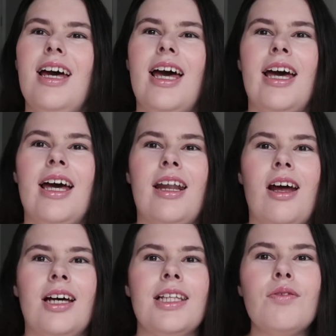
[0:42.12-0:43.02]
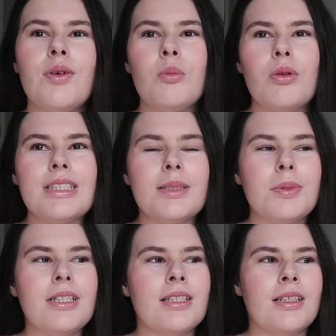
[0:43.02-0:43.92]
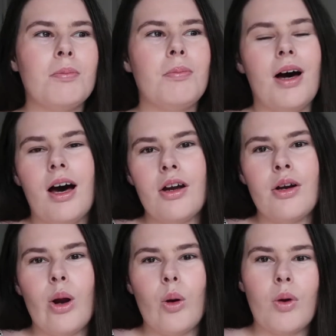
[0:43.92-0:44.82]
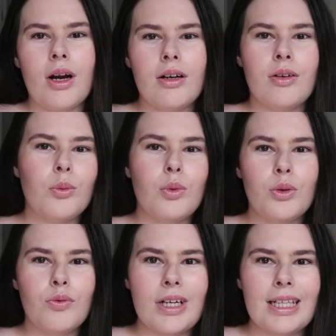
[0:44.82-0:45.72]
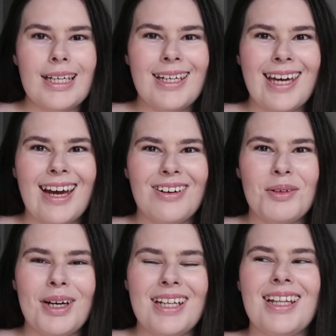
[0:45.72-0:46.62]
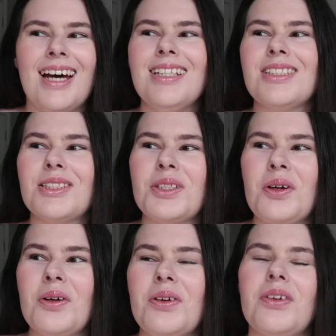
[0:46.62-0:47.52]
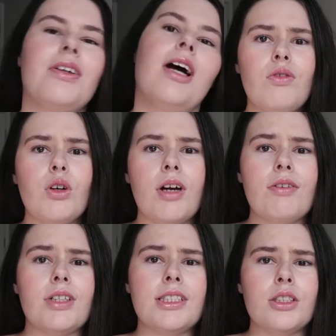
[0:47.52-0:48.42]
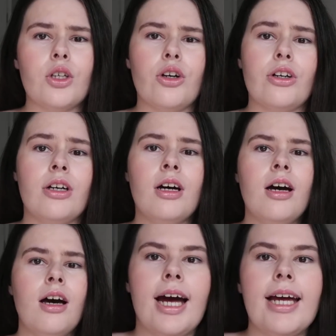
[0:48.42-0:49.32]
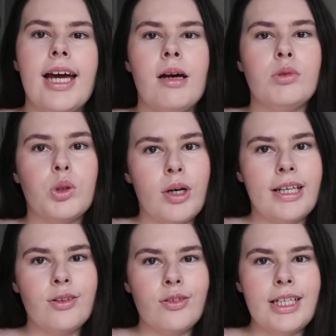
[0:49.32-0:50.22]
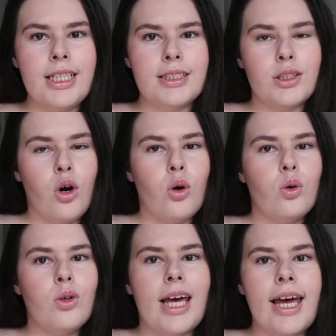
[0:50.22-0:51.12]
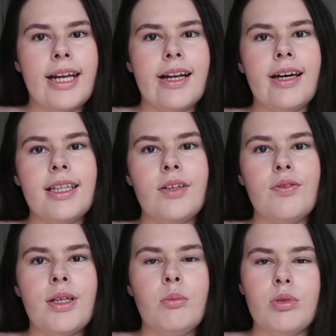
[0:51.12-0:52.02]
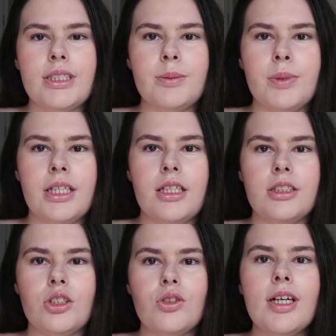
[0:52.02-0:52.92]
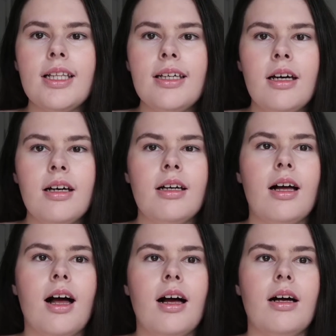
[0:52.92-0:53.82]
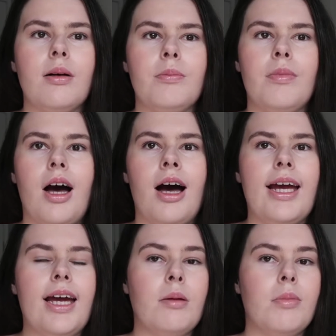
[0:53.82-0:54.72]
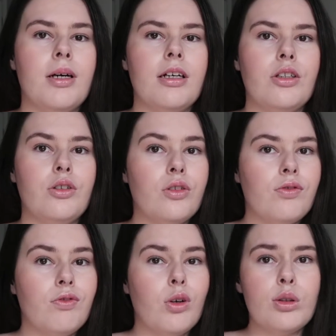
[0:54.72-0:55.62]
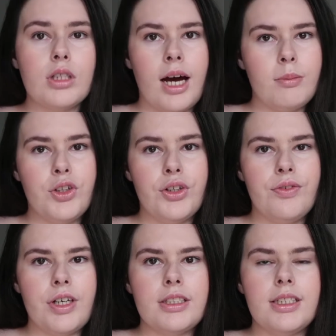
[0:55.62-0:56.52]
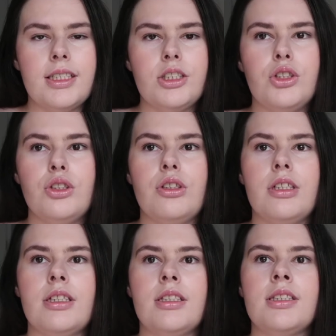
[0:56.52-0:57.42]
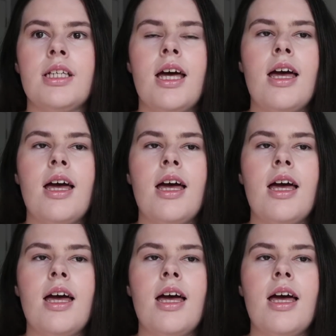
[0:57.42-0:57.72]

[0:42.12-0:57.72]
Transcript: and I live in Brisbane, but no one would really care about that. So for reference, so I am 23 years old and I live in Brisbane, Australia. I am a full-time university student